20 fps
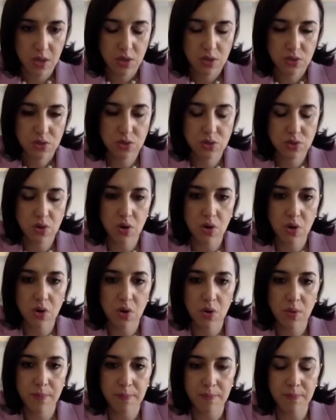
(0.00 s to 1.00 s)

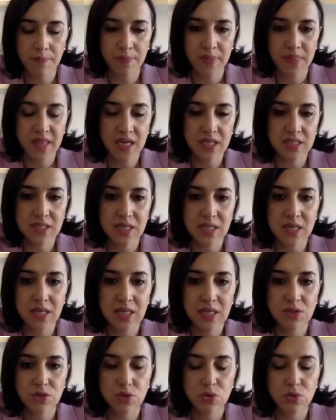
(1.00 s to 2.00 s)
So there's a
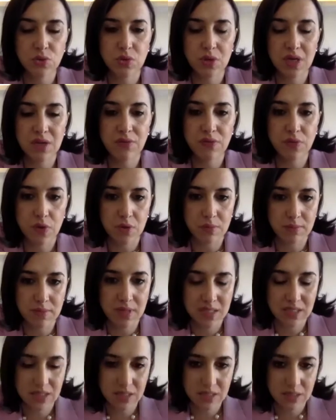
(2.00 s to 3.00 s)
need to reform the
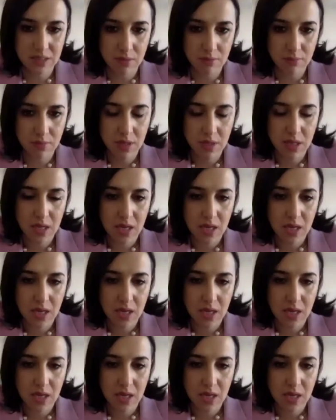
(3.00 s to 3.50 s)
system,